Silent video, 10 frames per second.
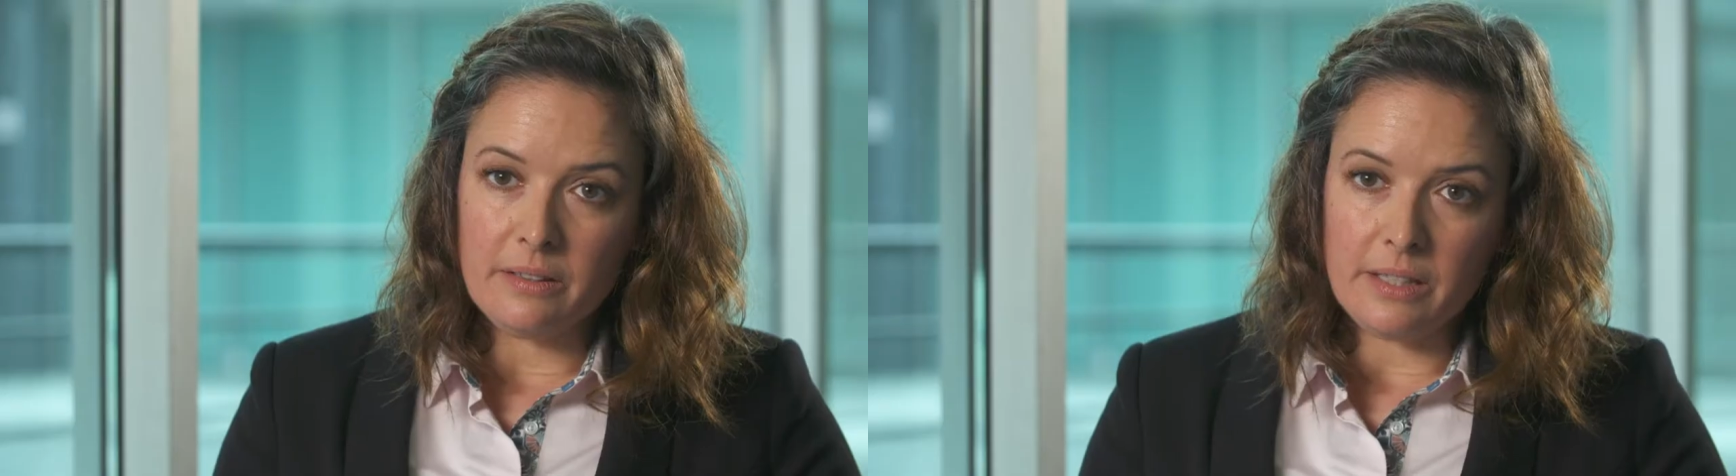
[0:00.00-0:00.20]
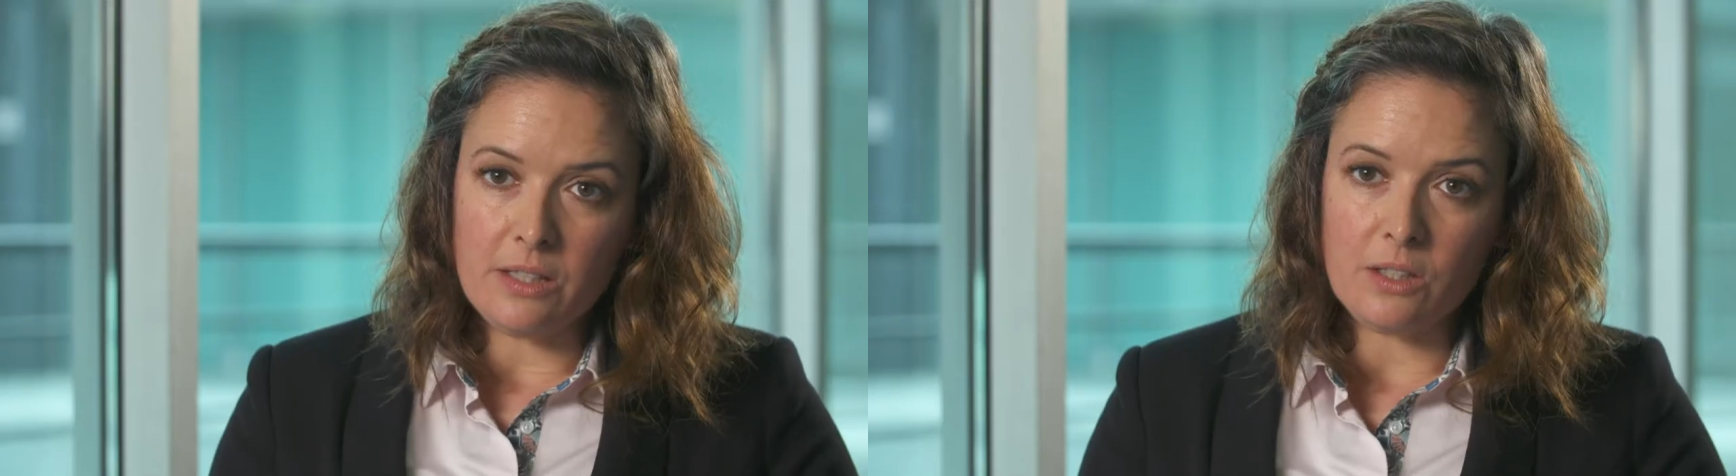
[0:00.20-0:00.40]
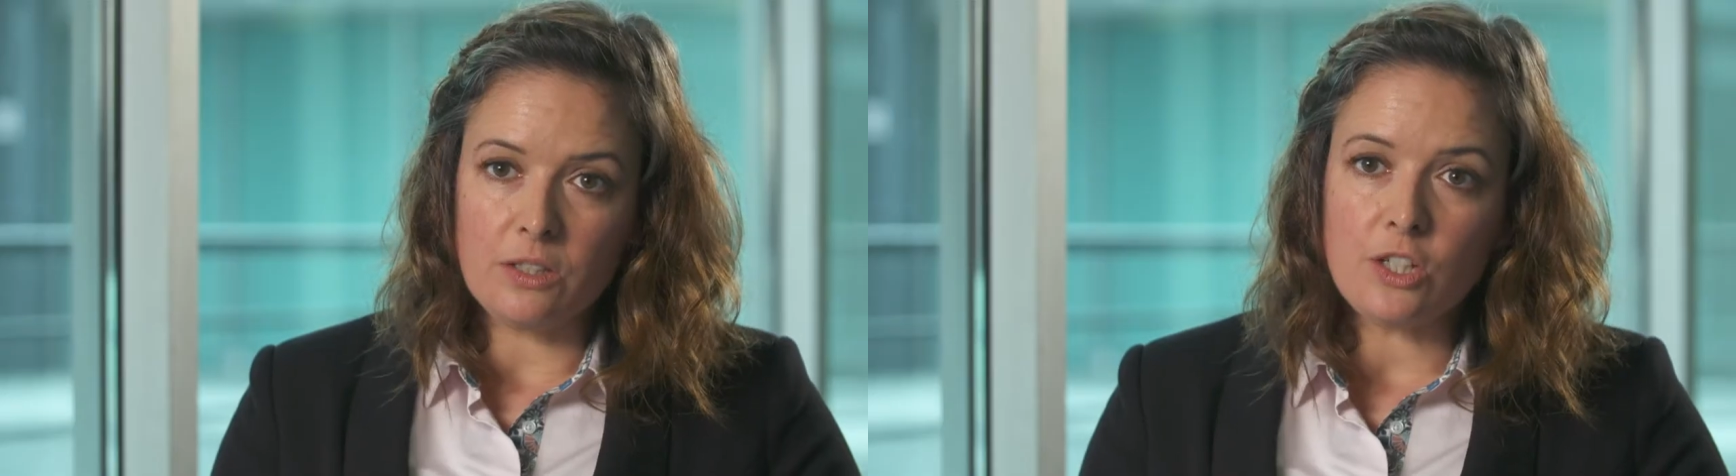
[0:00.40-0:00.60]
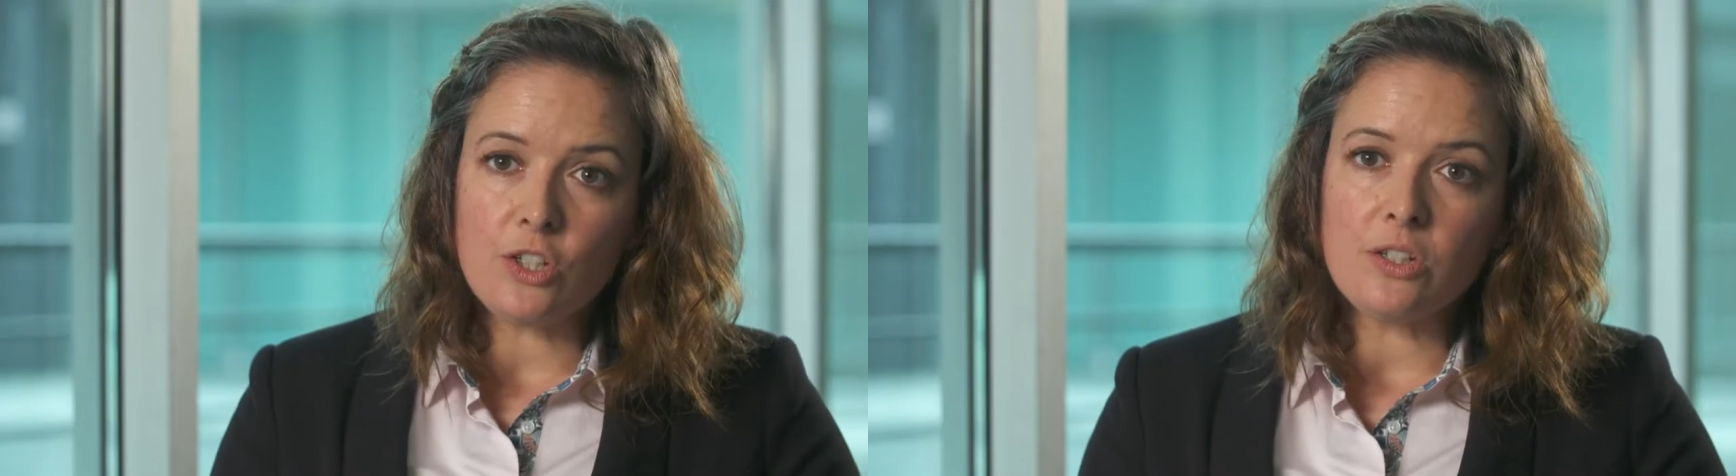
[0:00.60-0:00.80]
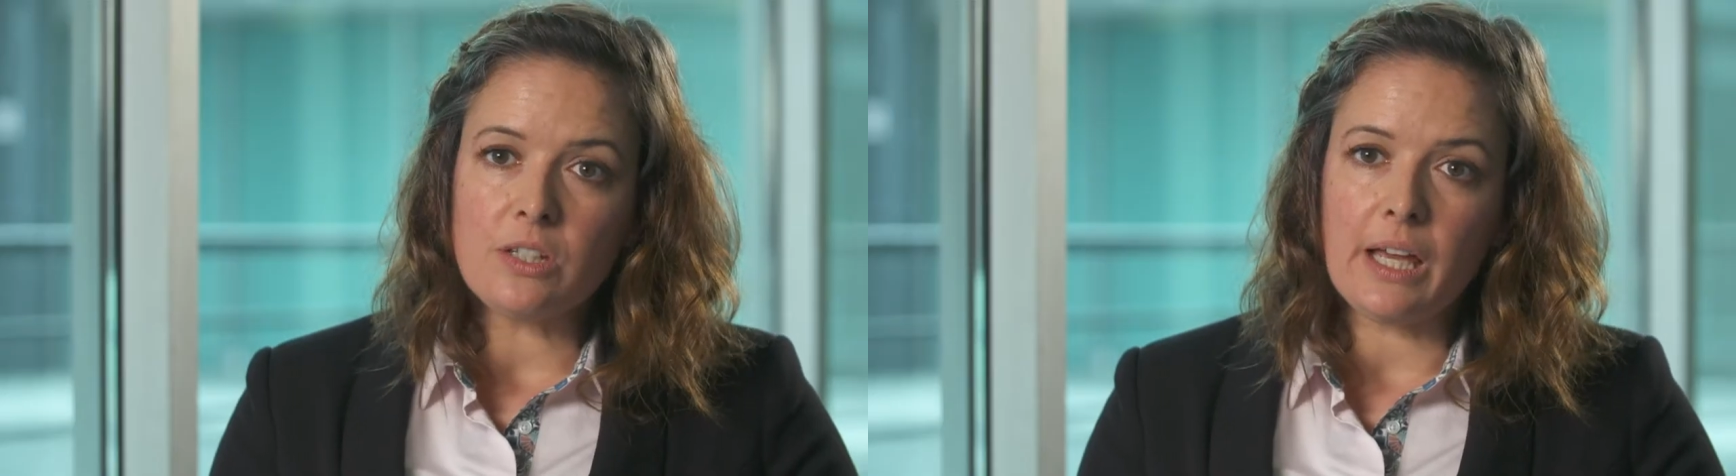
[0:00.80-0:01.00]
These
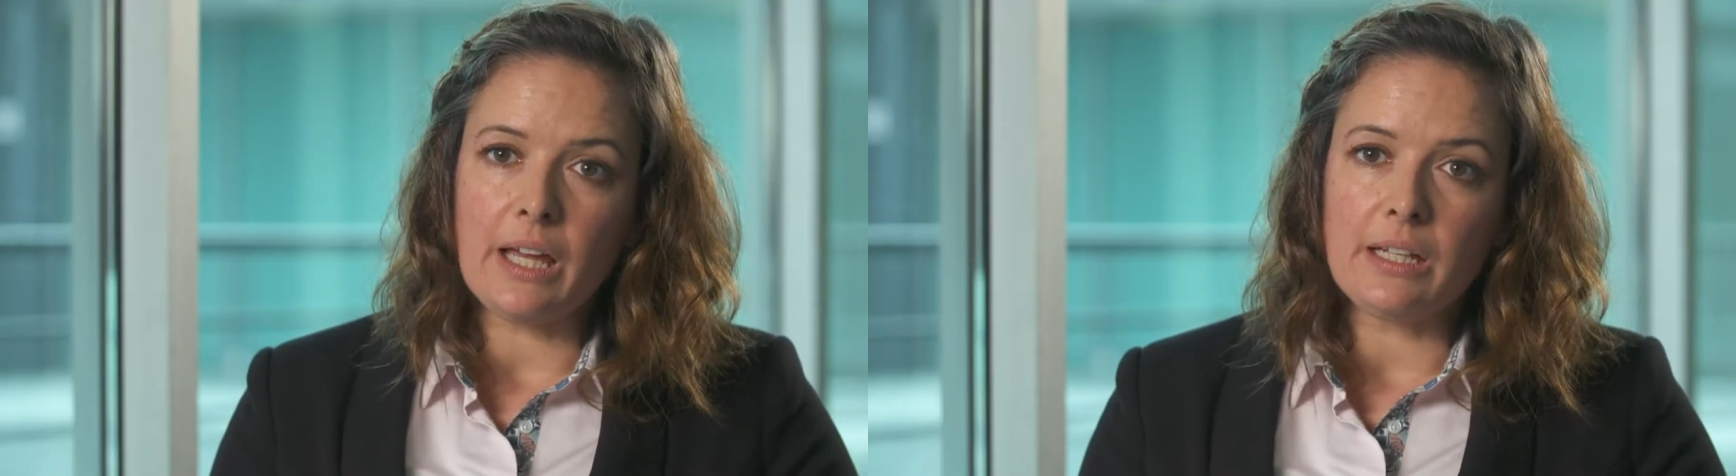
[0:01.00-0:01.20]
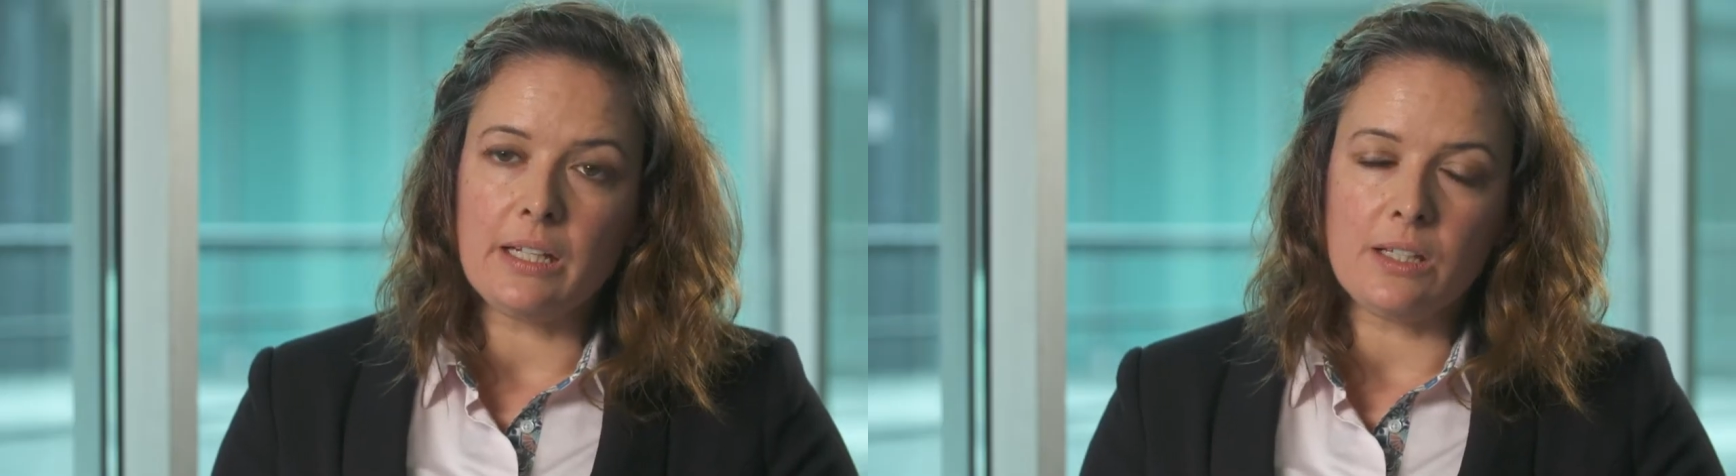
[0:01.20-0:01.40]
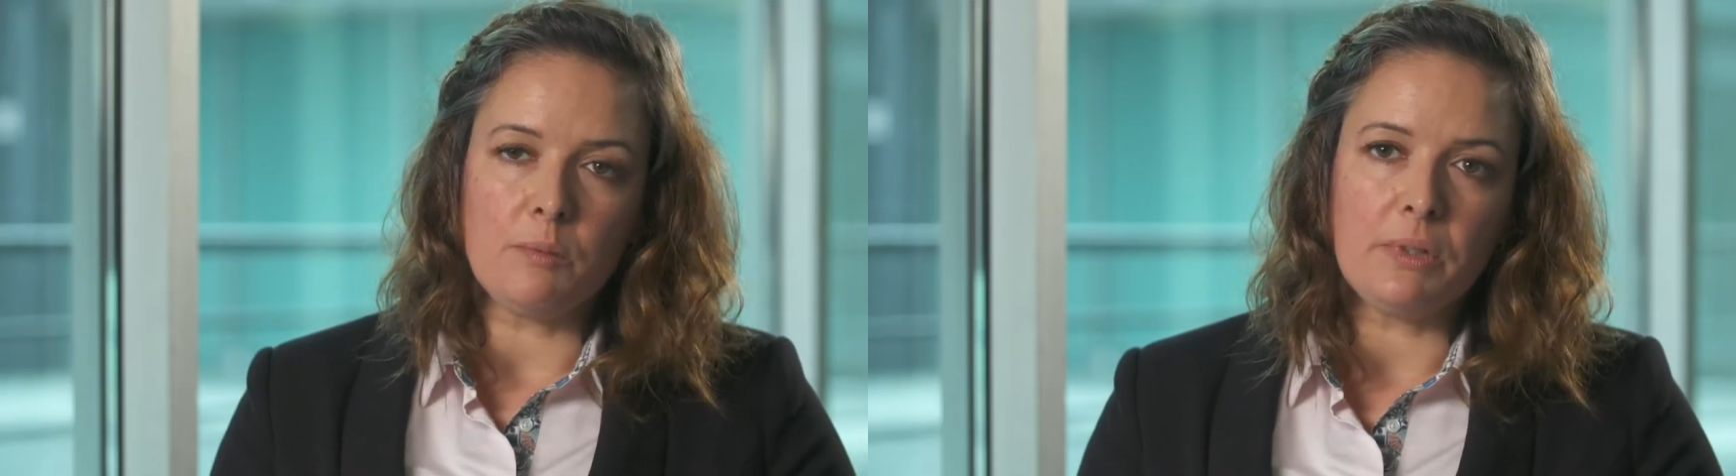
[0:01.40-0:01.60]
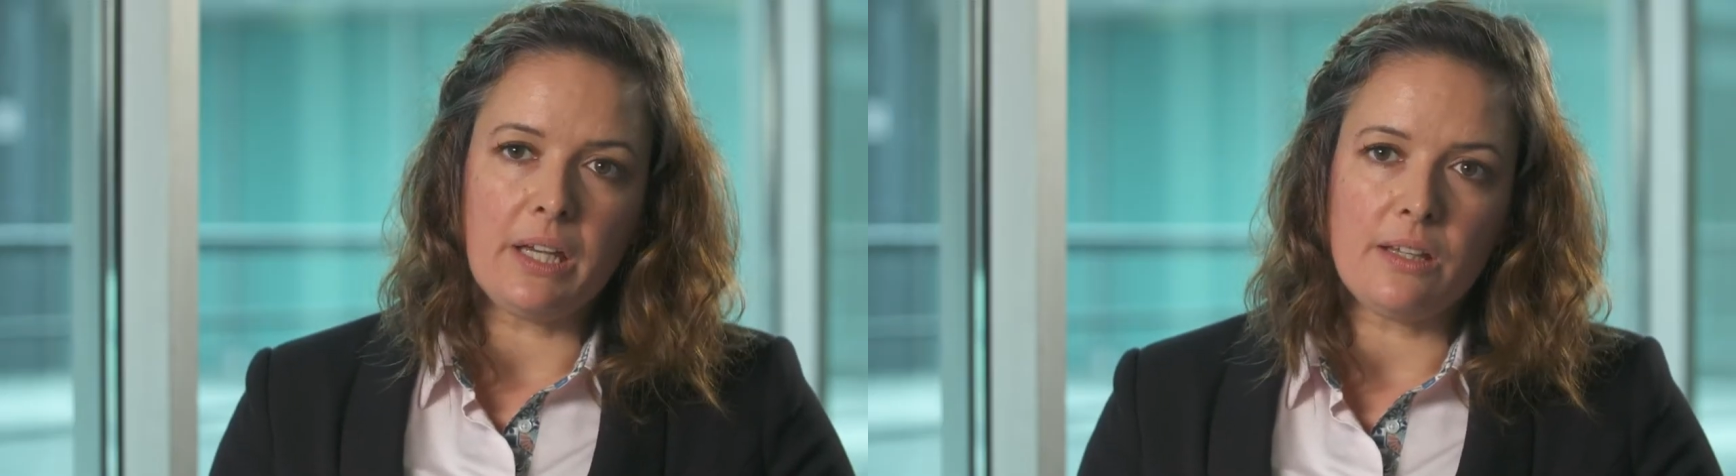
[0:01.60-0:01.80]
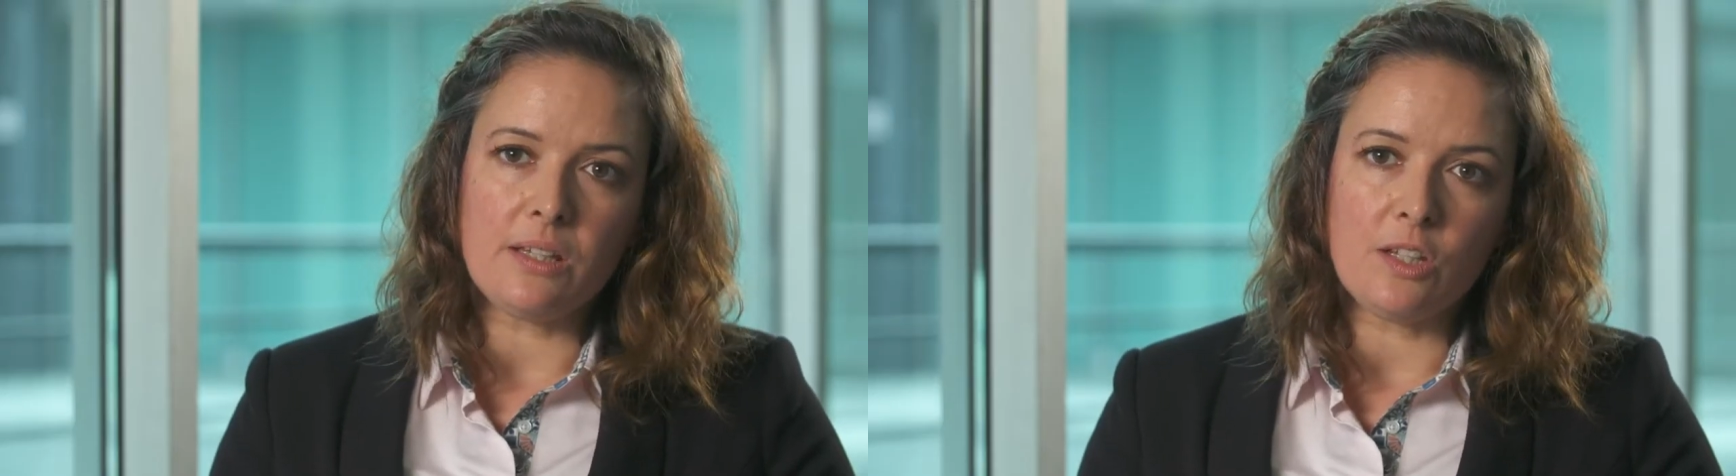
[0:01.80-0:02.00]
conditions can, in some
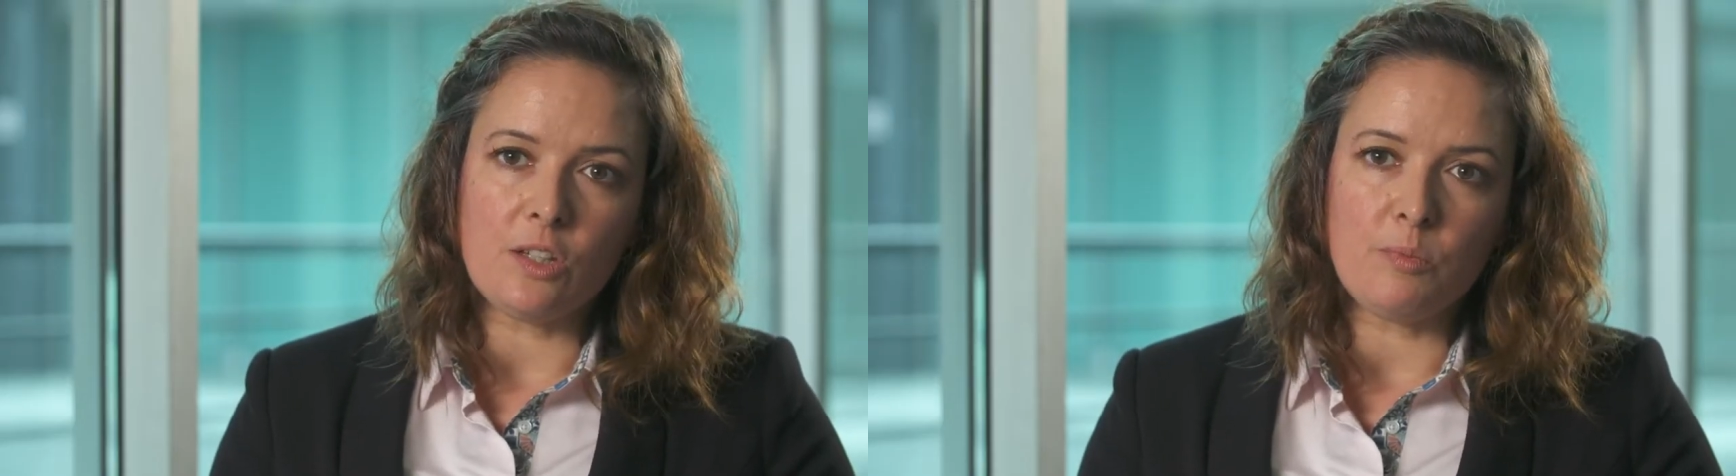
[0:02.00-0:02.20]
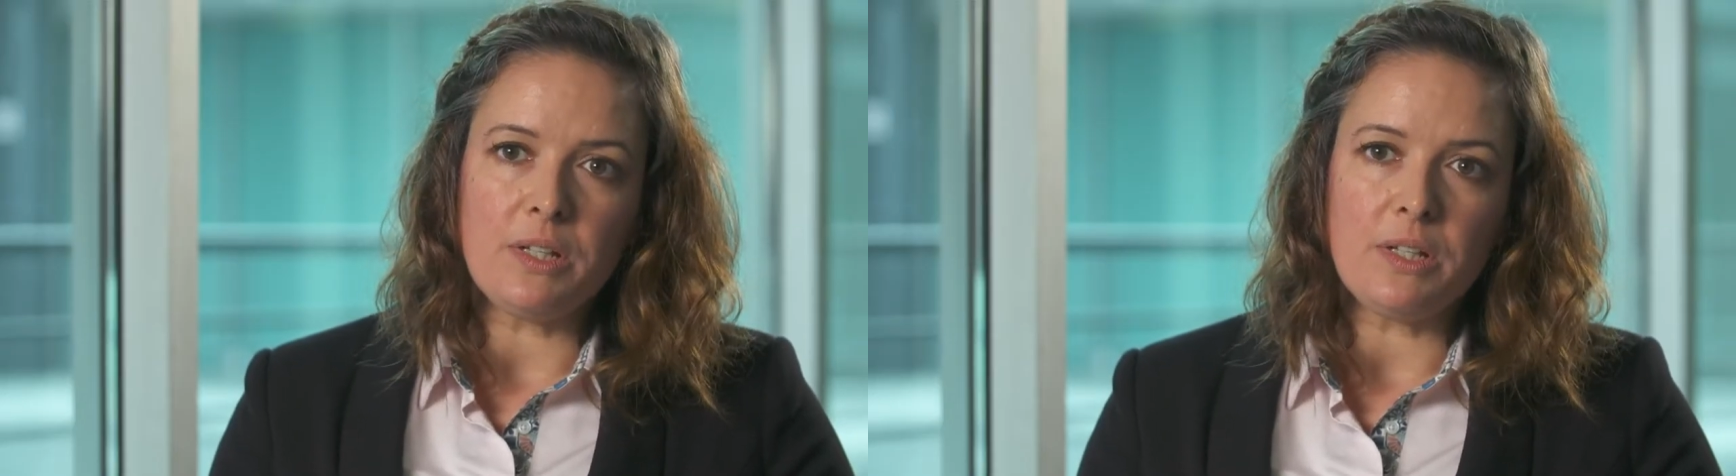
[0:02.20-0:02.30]
cases,